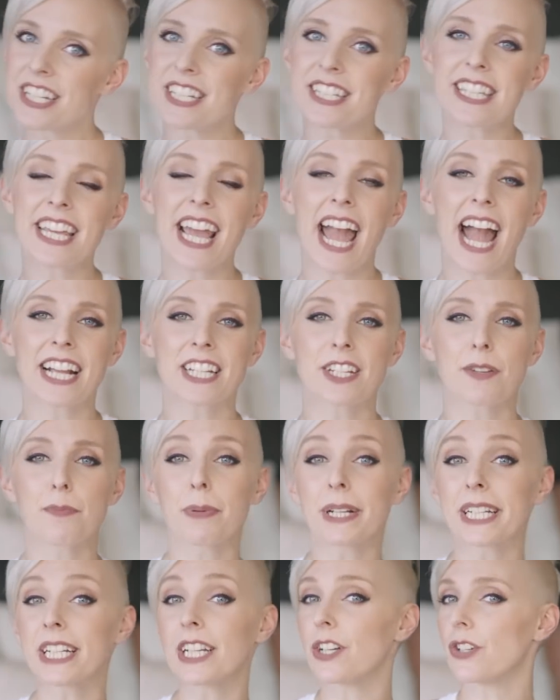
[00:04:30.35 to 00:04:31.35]
is the act of
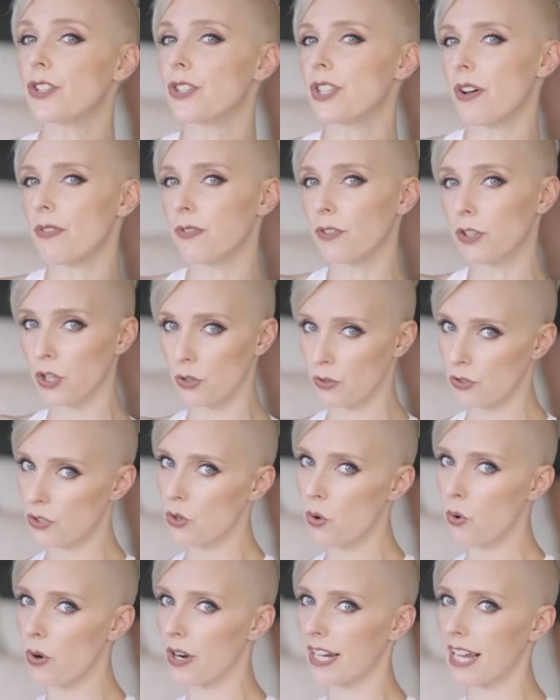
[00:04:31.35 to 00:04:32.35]
bringing yourself close
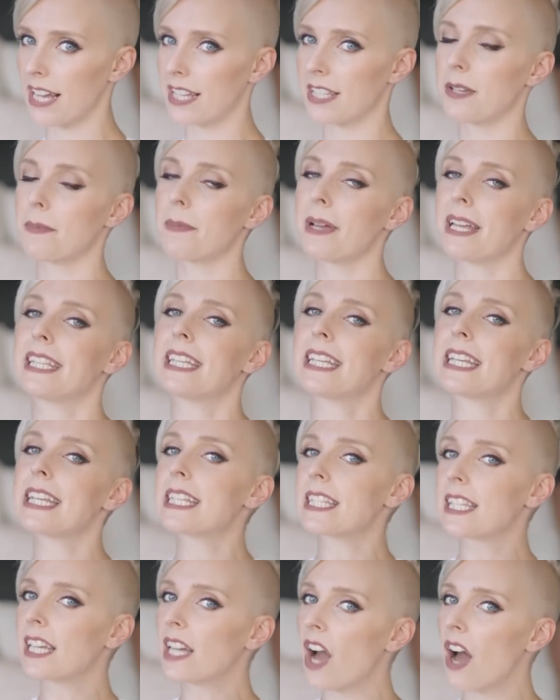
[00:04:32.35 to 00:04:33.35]
to orgasm and then
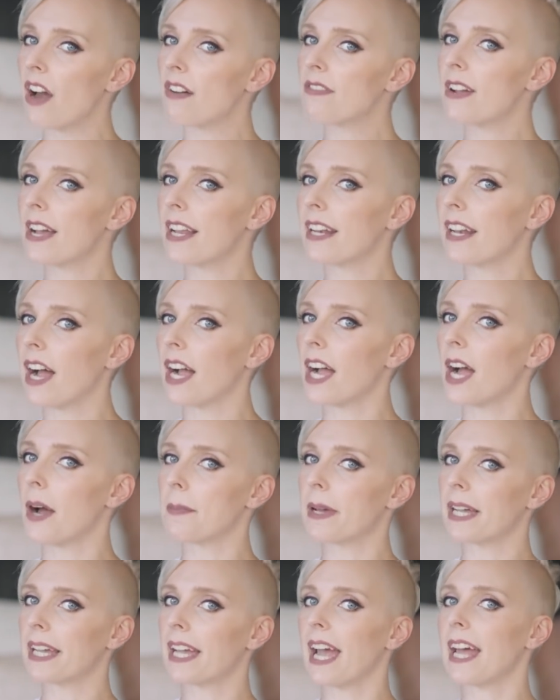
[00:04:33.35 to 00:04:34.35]
easing off and not
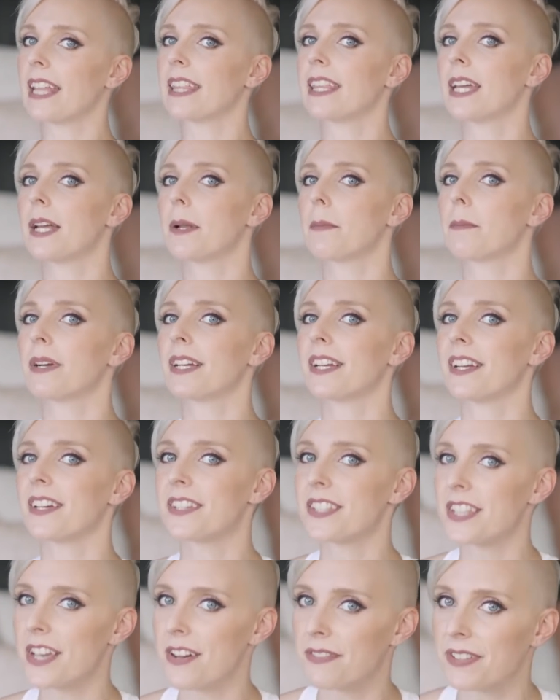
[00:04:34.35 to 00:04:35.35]
coming. And then bringing
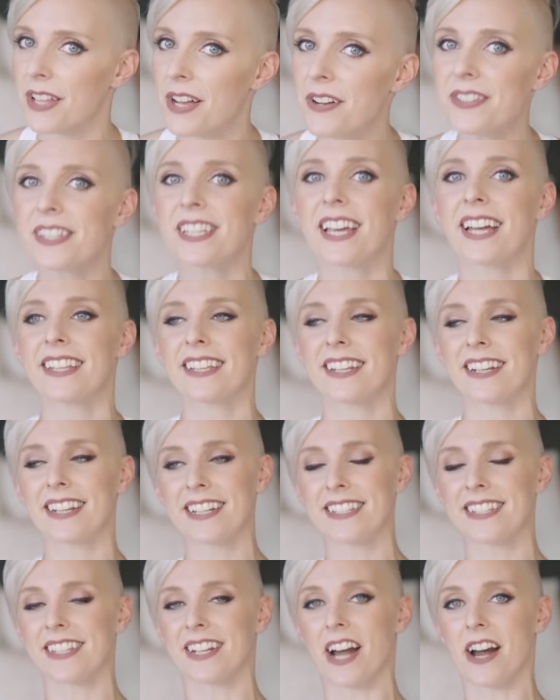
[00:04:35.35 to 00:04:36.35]
yourself close and then
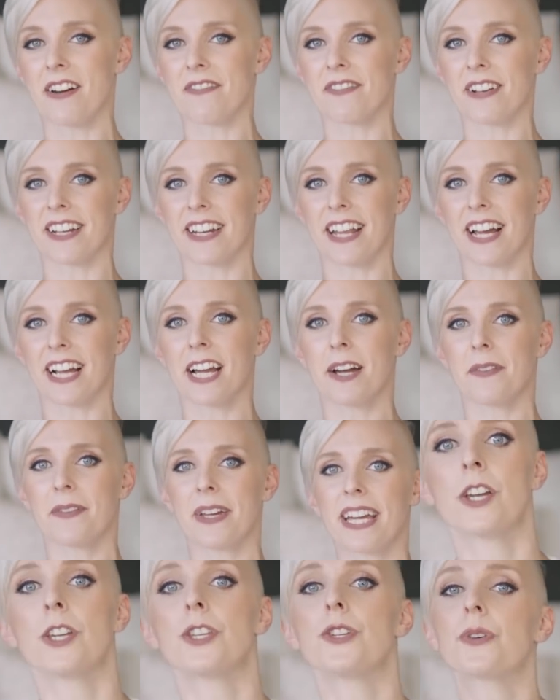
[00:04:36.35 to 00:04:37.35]
easing off and not
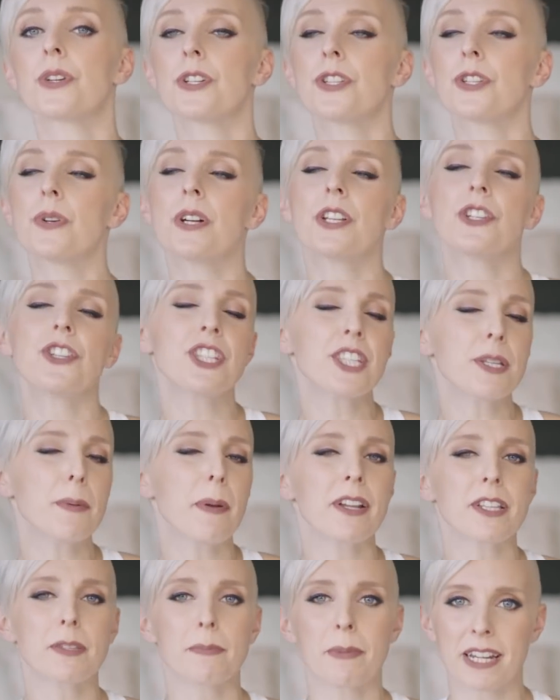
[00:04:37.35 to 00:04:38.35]
coming. You can do it just
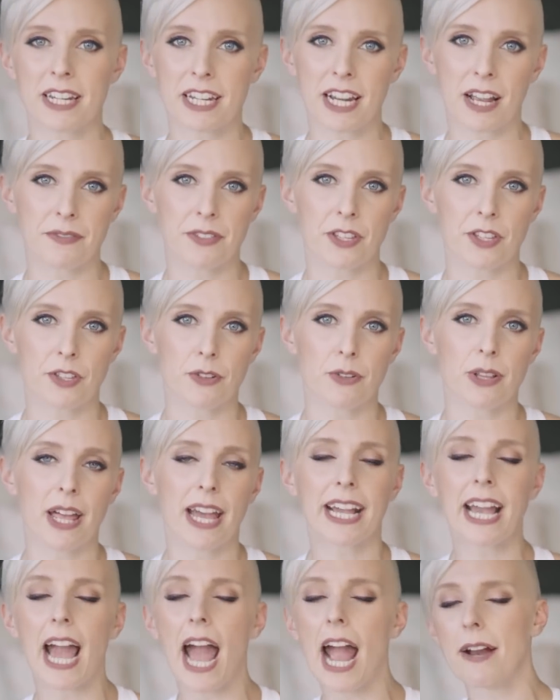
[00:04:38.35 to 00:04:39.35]
about as many times as you
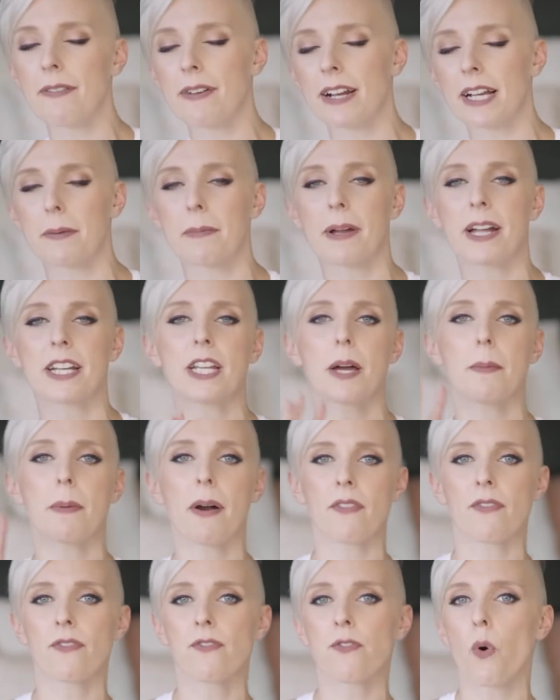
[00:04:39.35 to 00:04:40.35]
like. I recommend
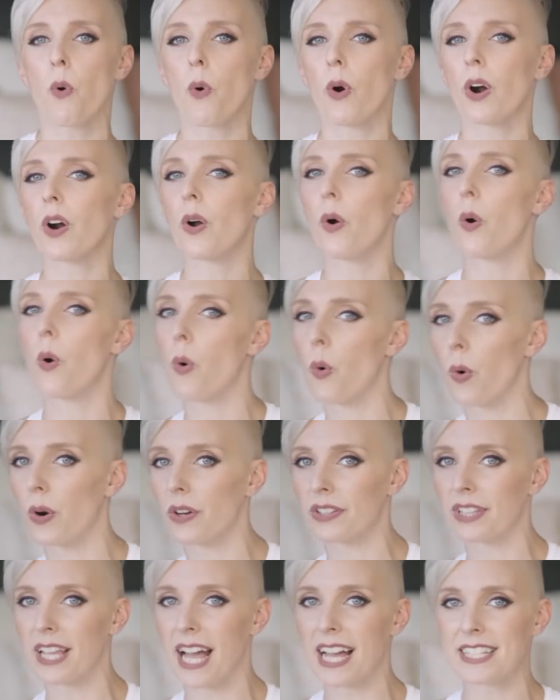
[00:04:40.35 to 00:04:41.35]
about 4
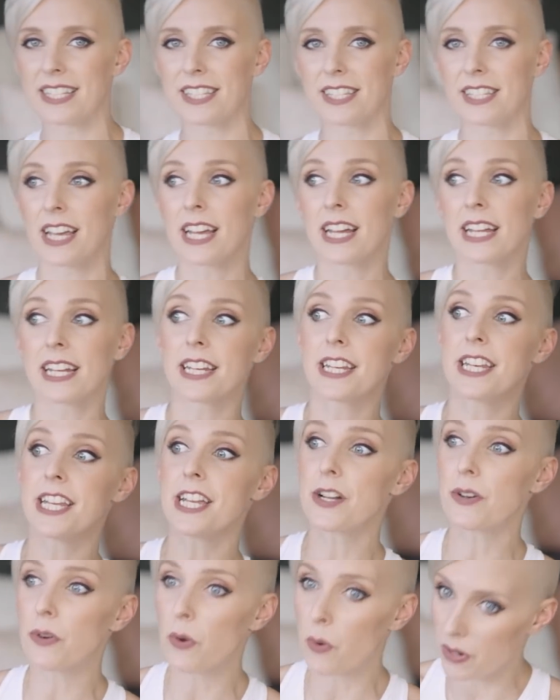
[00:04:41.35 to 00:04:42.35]
or less
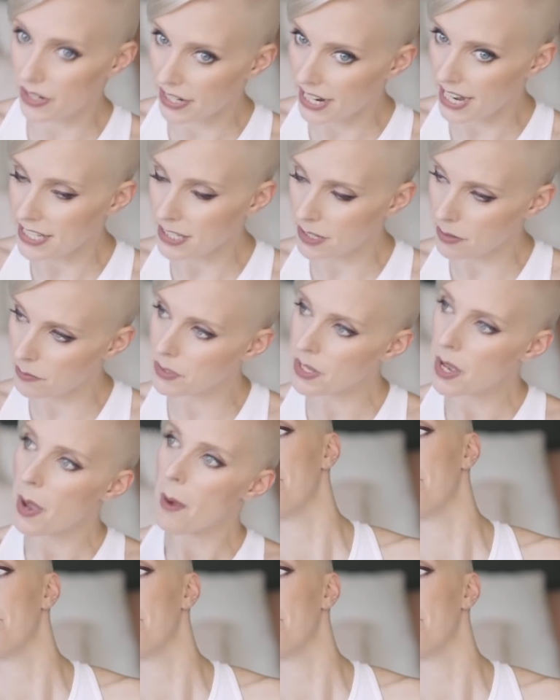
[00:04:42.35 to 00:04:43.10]
near orgasms